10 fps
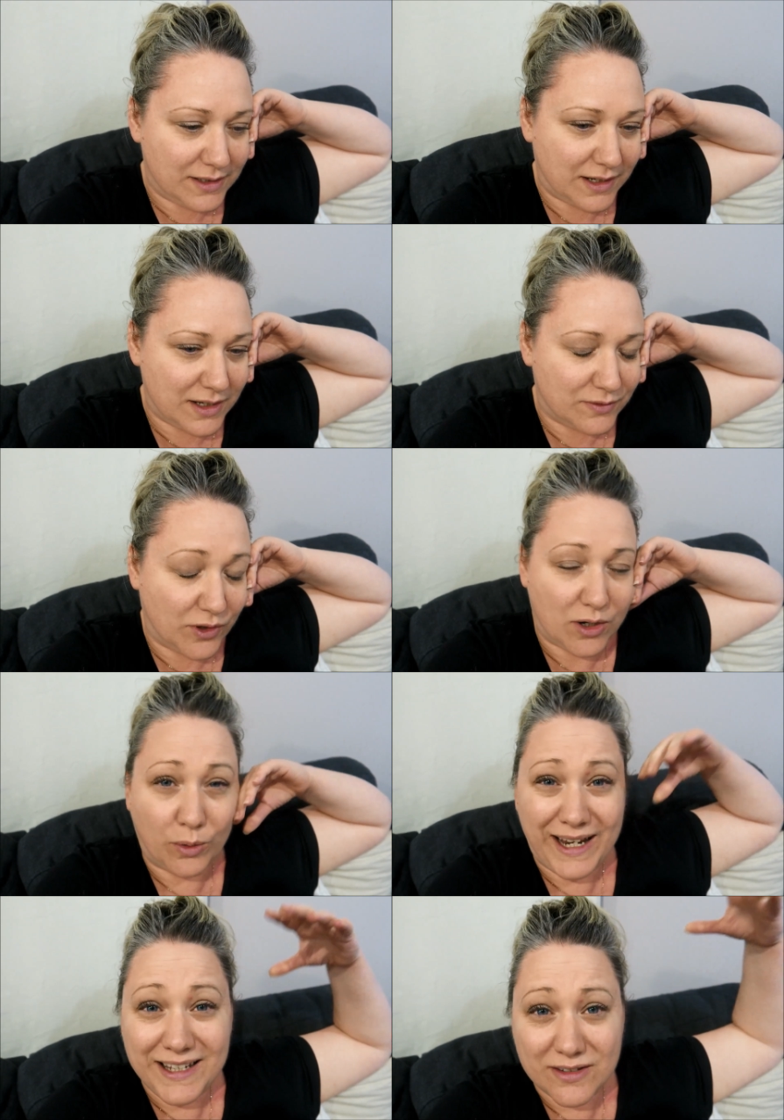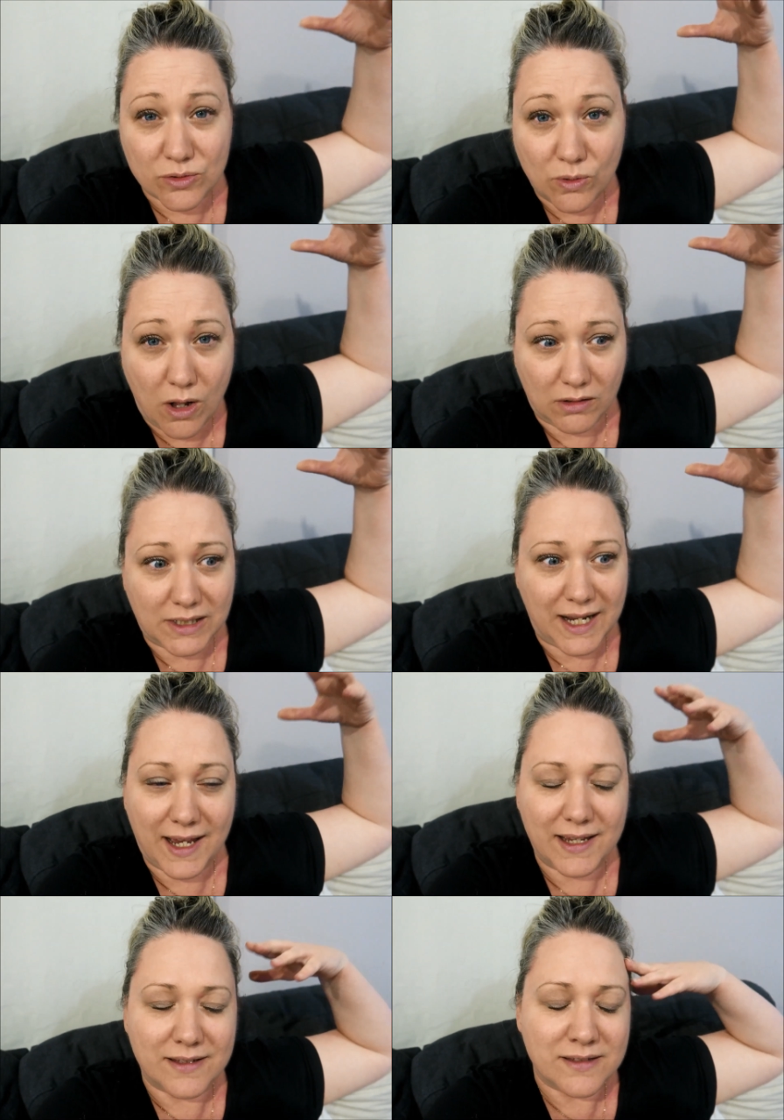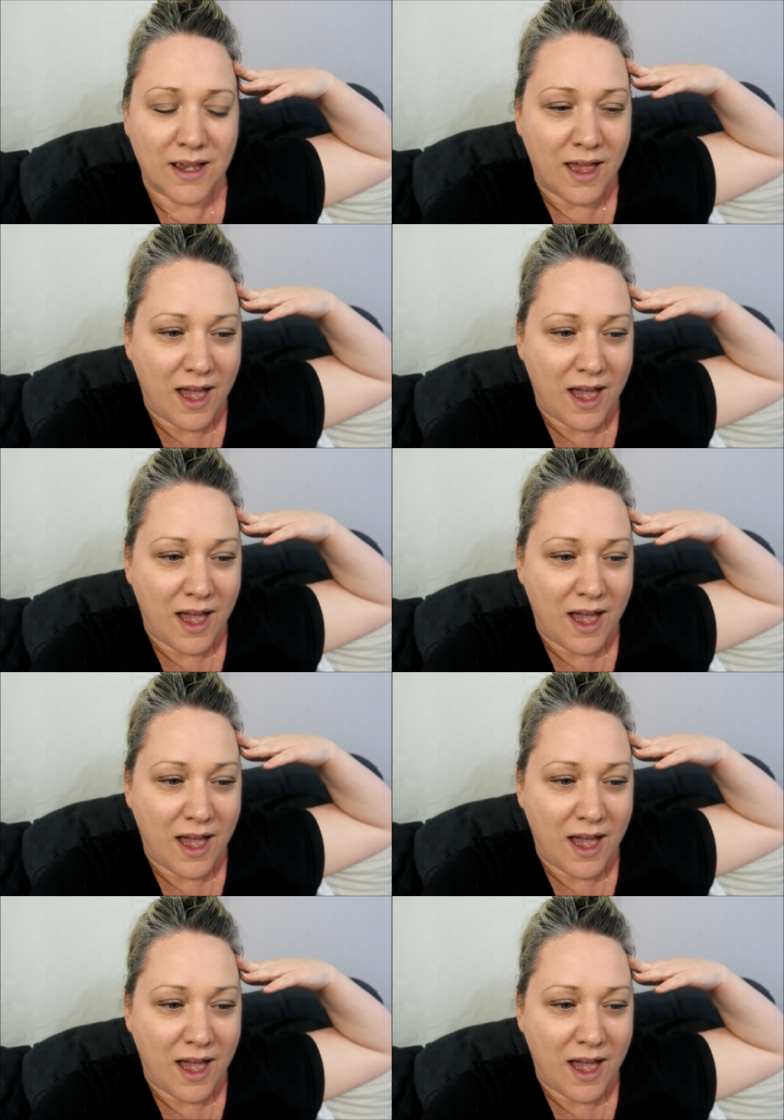today's vlog. We're in school holidays.